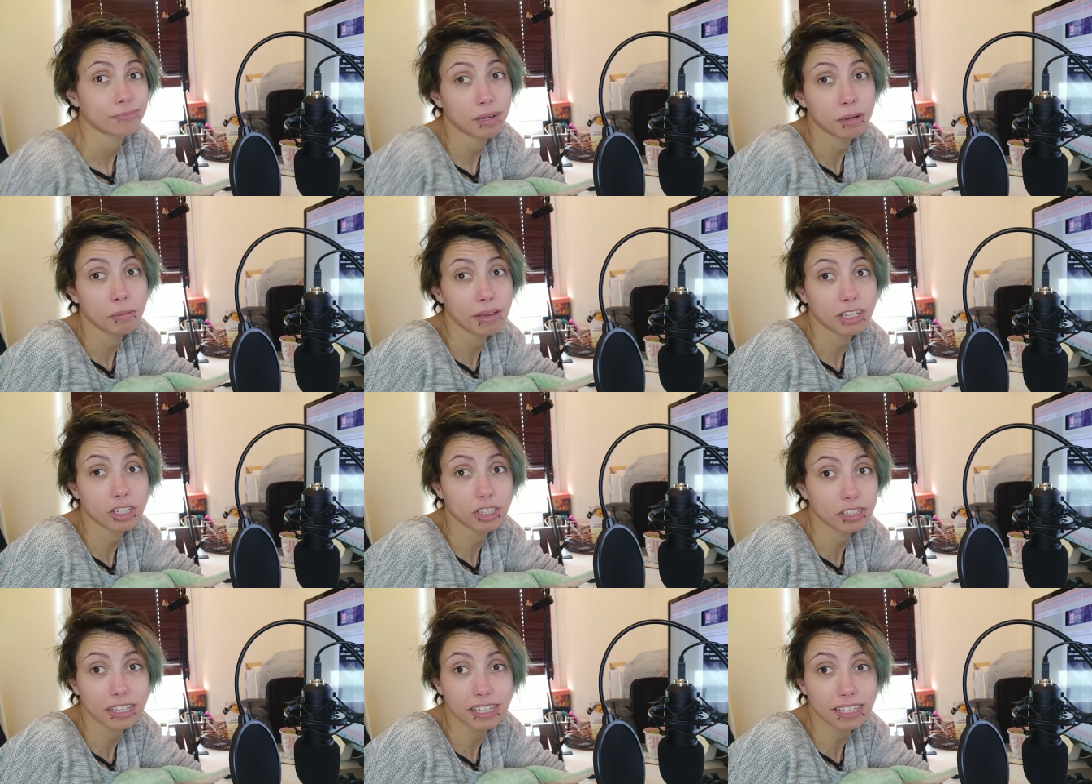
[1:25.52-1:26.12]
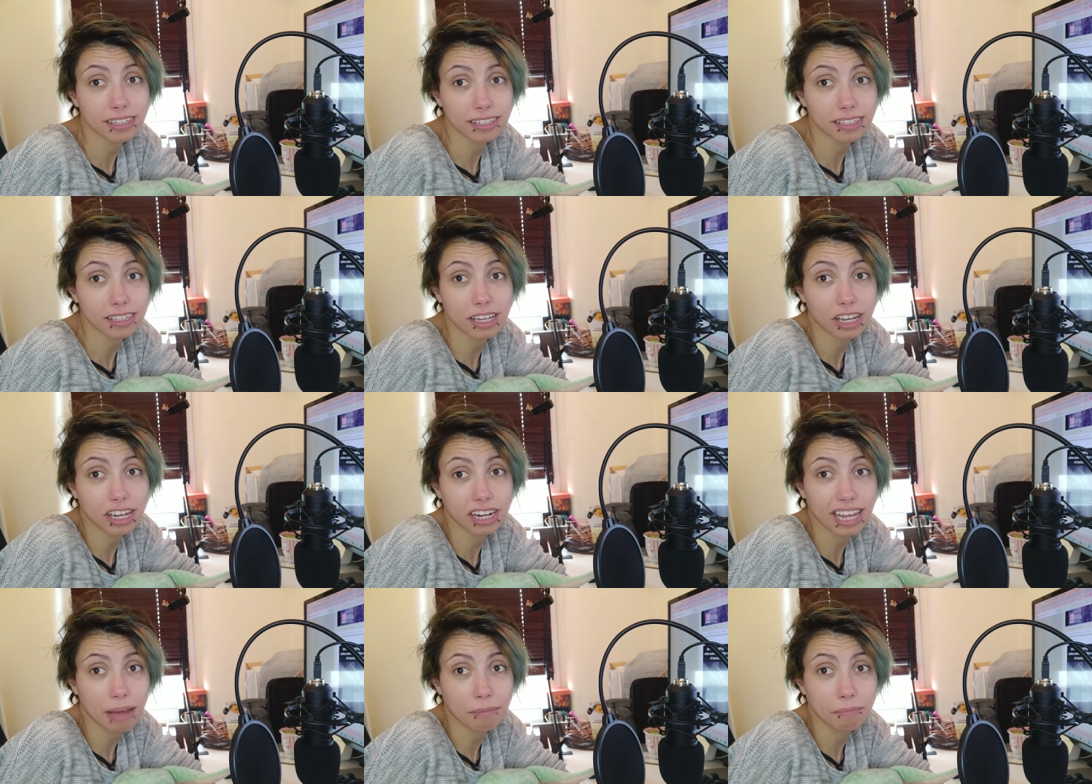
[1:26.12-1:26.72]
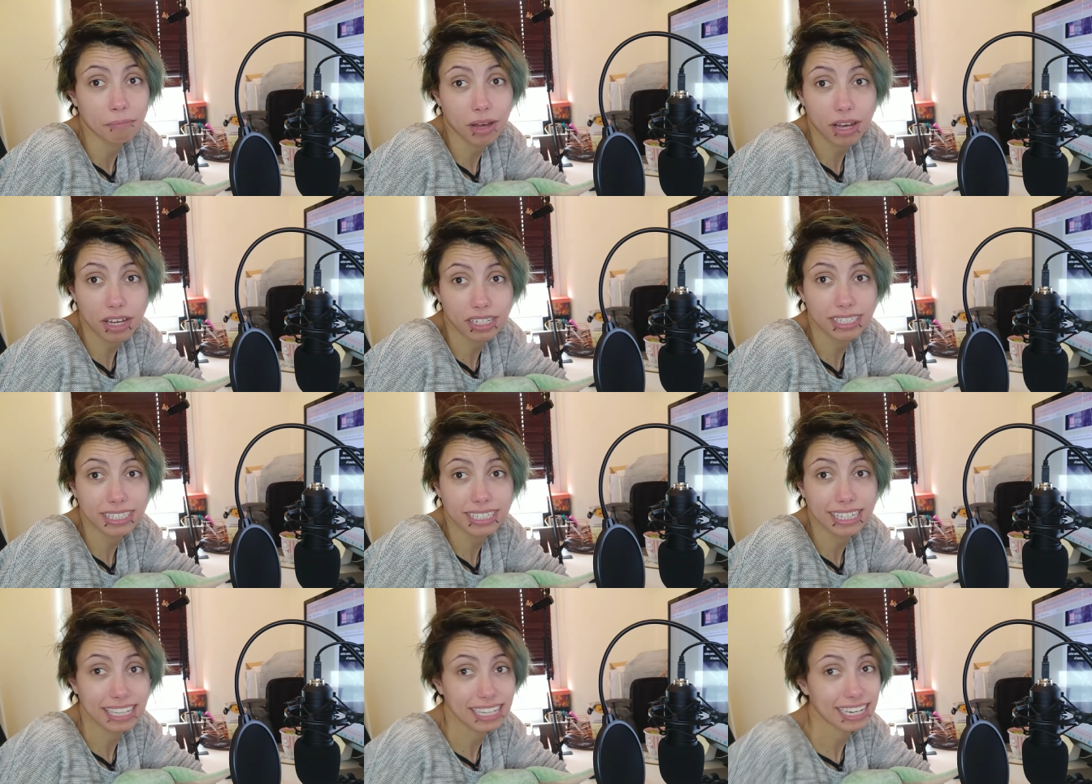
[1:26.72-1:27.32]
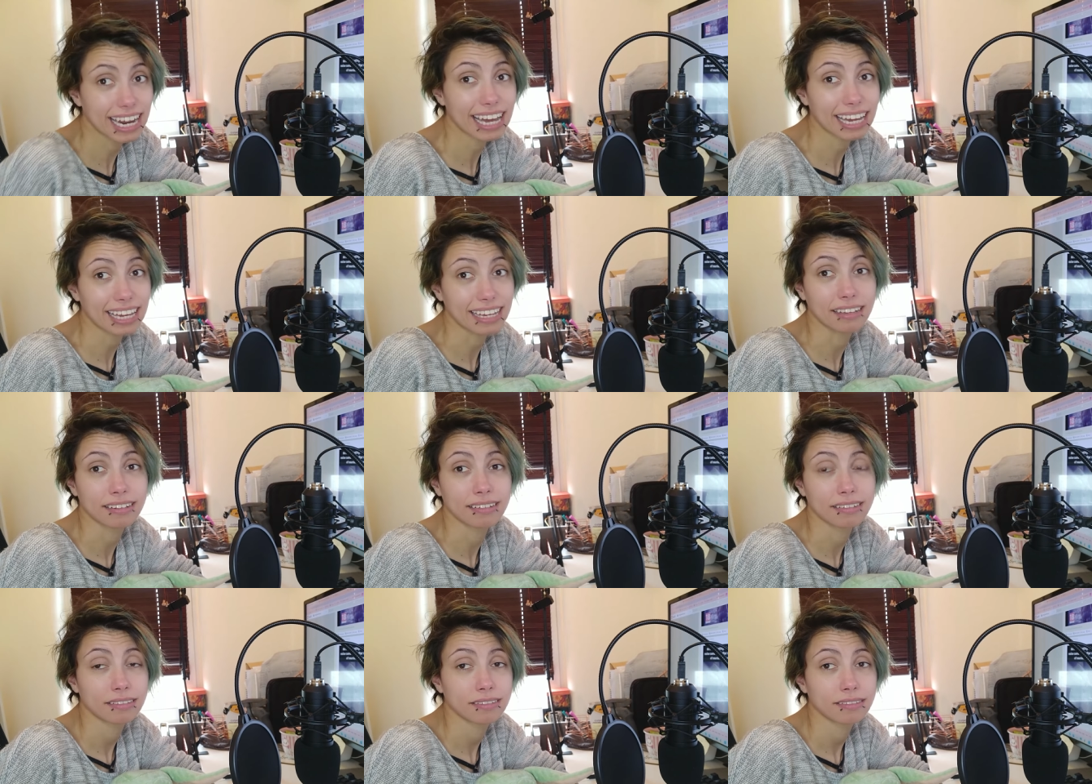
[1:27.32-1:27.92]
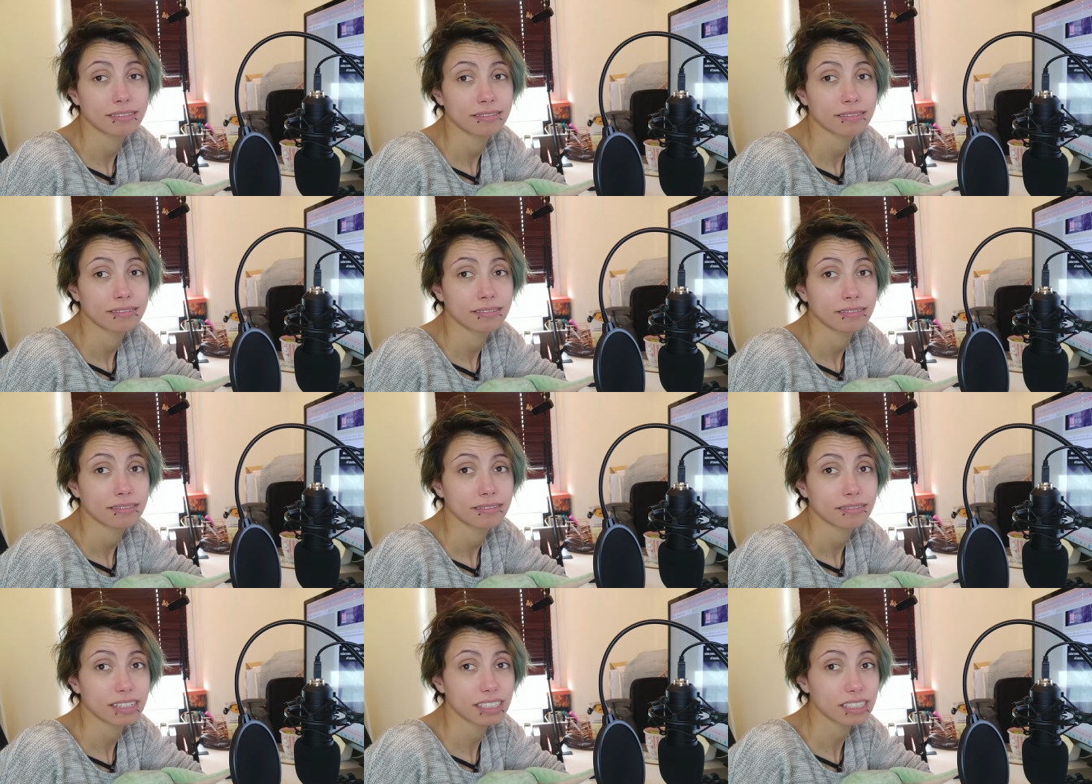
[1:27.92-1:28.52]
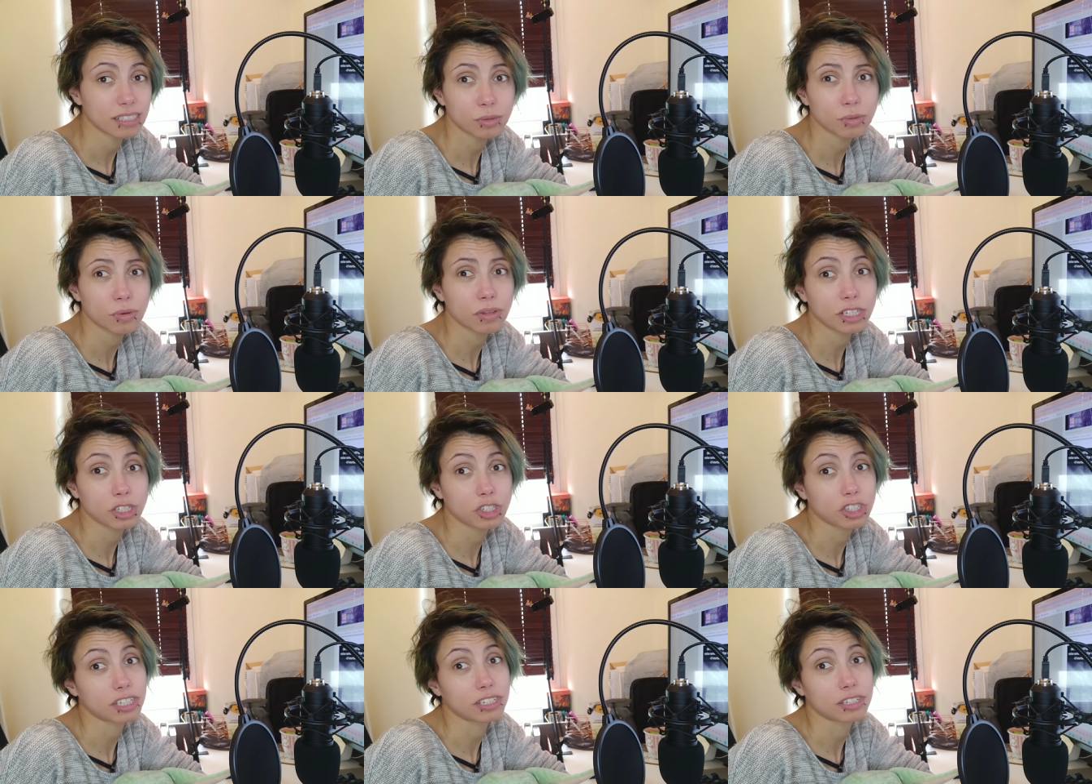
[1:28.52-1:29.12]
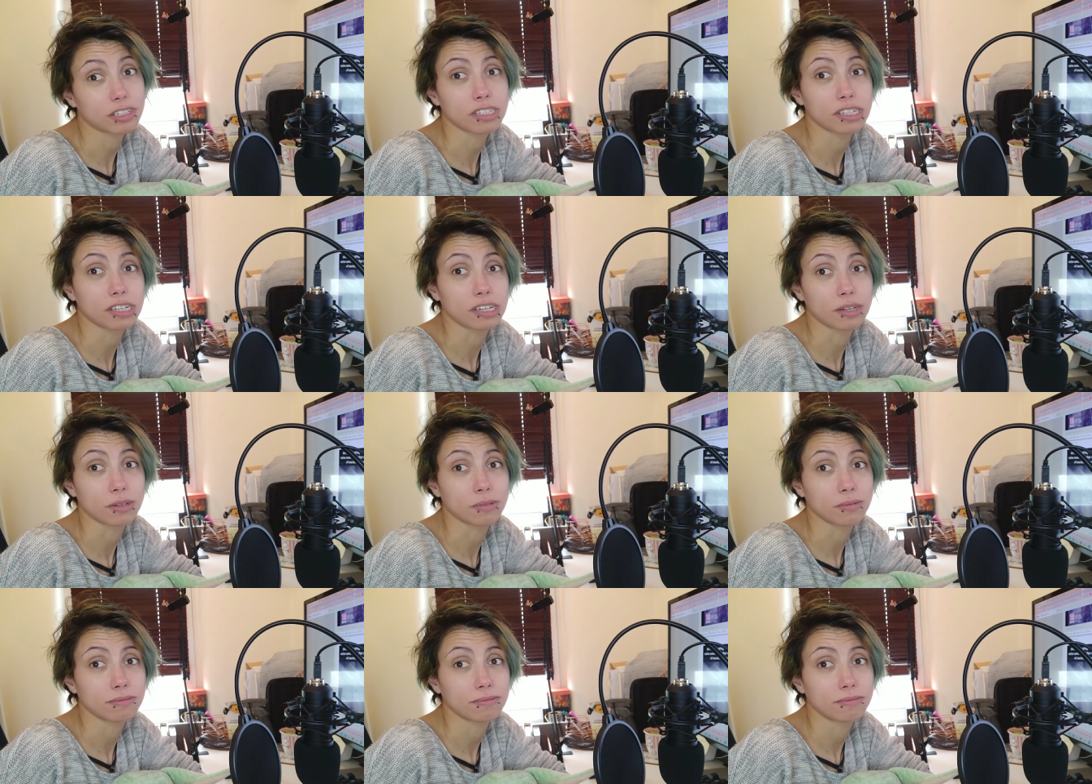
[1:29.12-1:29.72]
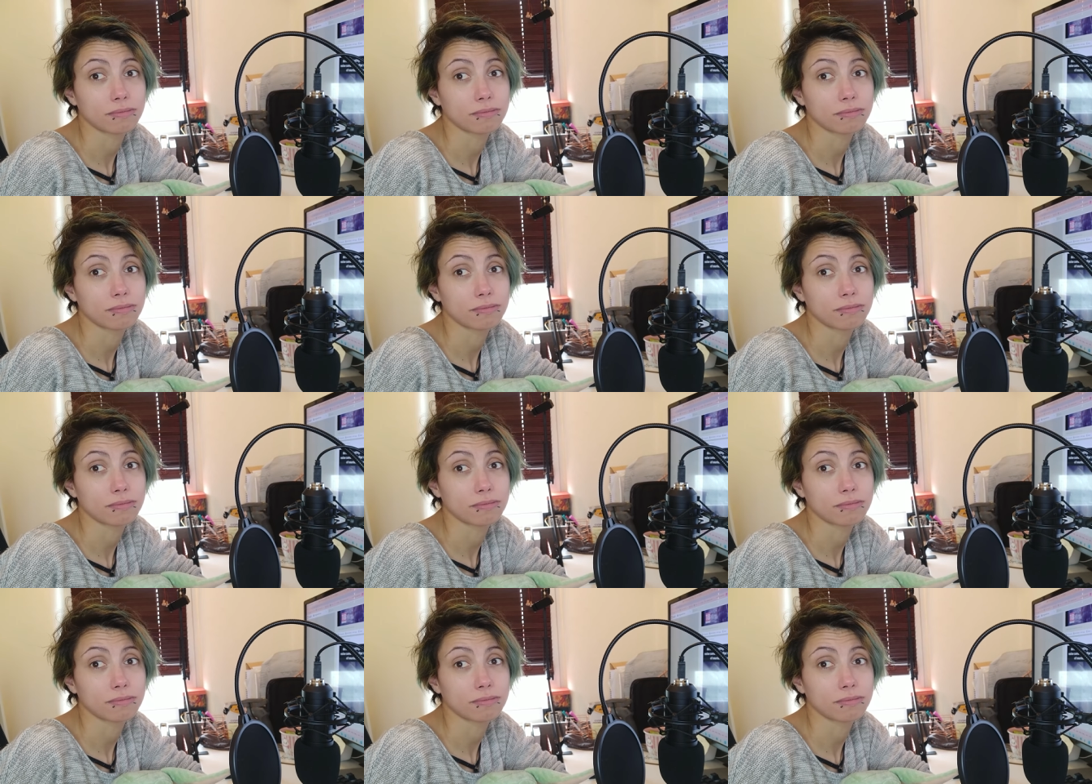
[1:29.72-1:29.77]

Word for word: it makes you think that you're going to get murdered in the night. This is what this shit does to you.